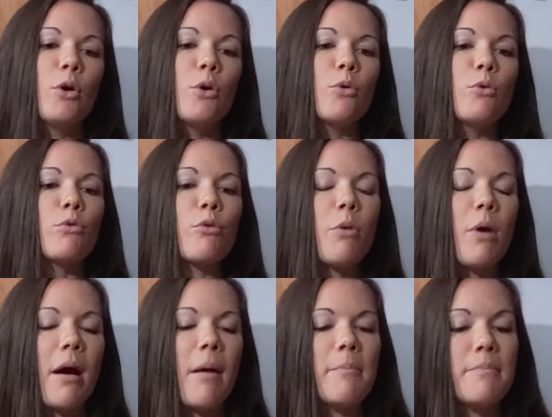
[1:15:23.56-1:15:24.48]
who grew
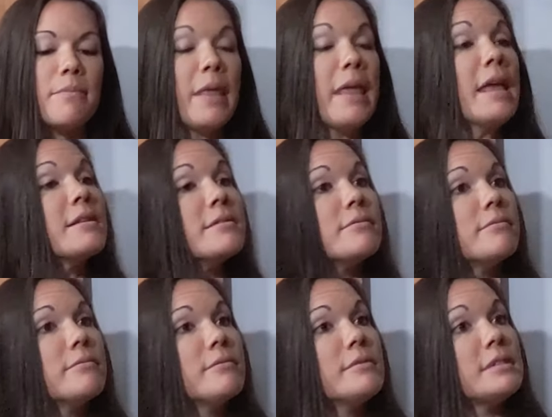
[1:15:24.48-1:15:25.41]
up
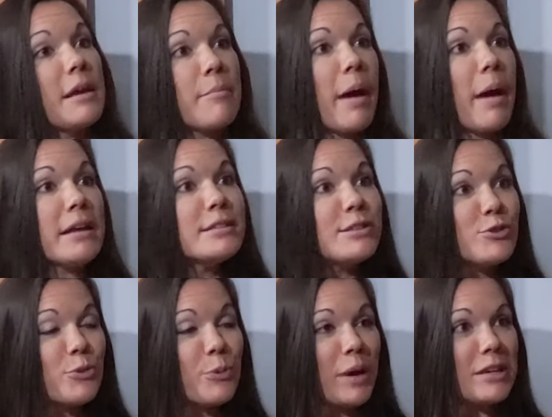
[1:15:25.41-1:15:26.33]
in, say, my
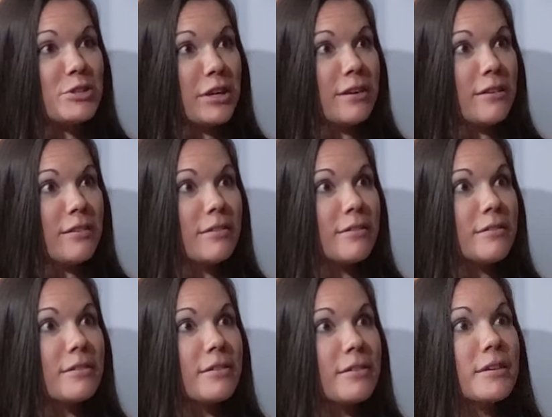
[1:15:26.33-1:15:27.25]
situation
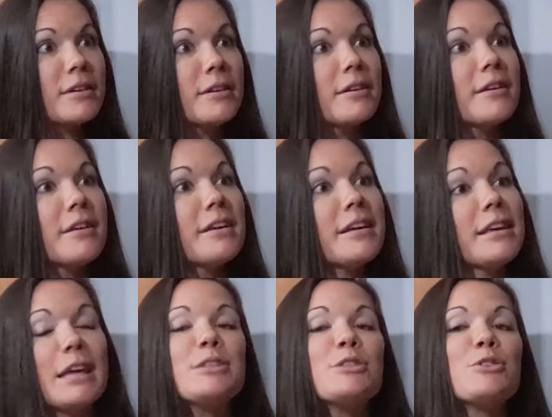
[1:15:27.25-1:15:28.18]

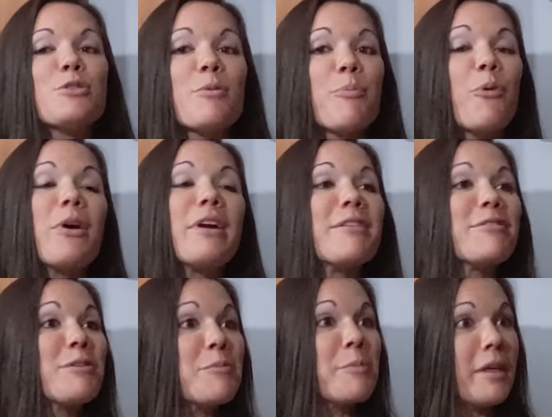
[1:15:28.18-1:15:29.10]
get to the point
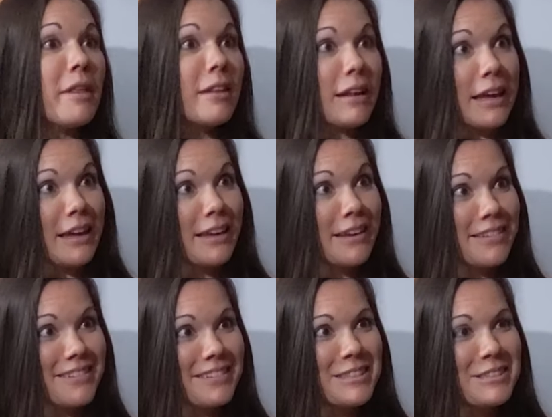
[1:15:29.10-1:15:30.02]
of humility
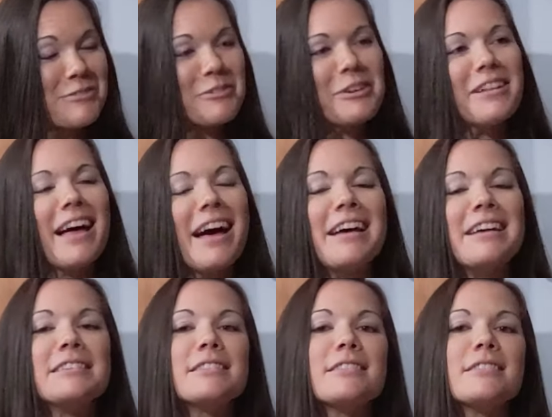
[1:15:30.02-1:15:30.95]
to
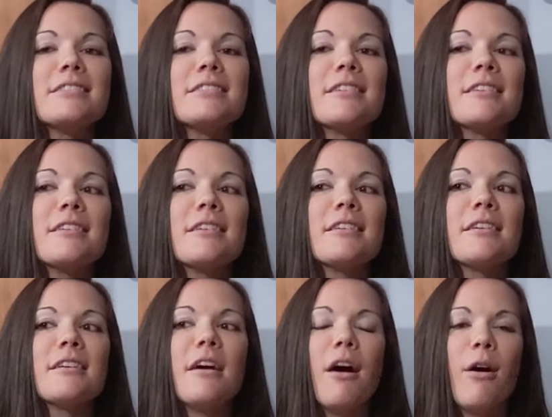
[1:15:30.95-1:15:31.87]
realize,
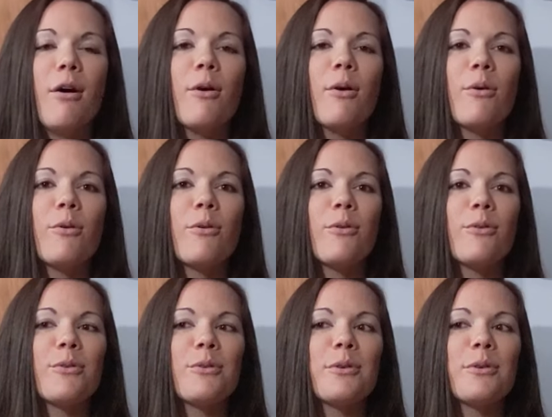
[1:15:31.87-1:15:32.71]
oh,